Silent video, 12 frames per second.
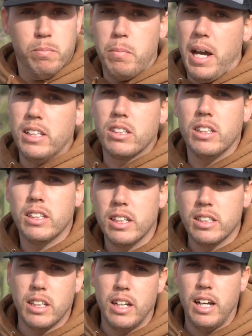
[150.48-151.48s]
basically
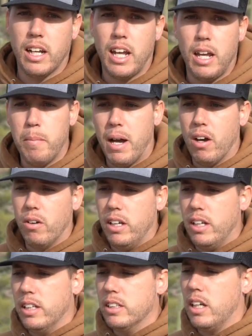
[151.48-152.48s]
since the day it came out
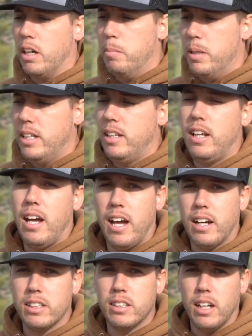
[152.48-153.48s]
is a
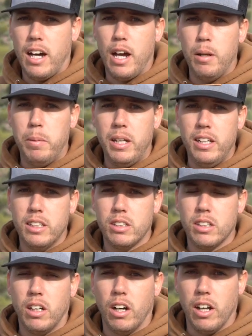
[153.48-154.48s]
BTX
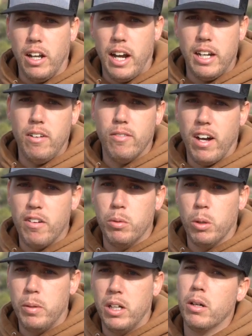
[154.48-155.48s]
eyepiece on a
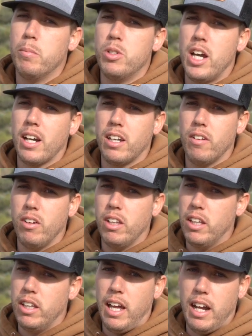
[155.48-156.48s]
95mm objective,
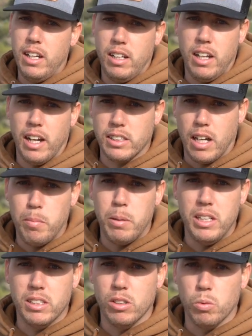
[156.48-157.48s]
and then the ATX
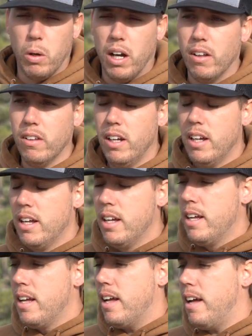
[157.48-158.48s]
eyepiece as well.
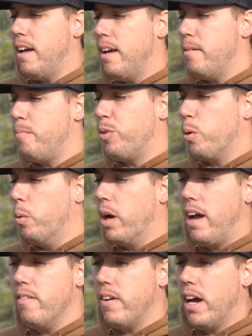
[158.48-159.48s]
What
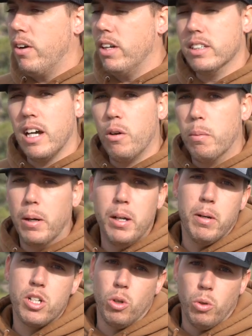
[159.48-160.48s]
I found is I would pretty
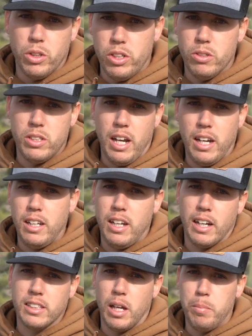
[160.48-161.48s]
much only use the
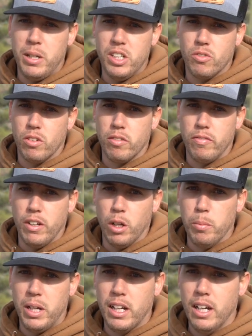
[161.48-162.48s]
ATX eyepiece for
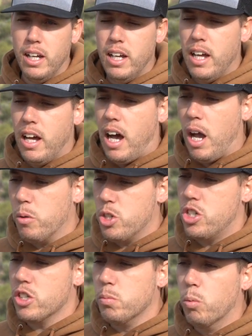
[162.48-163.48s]
filming. I was
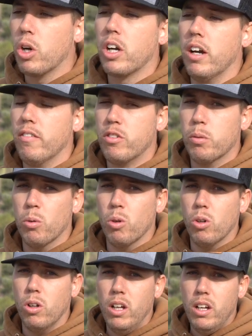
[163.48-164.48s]
just more comfortable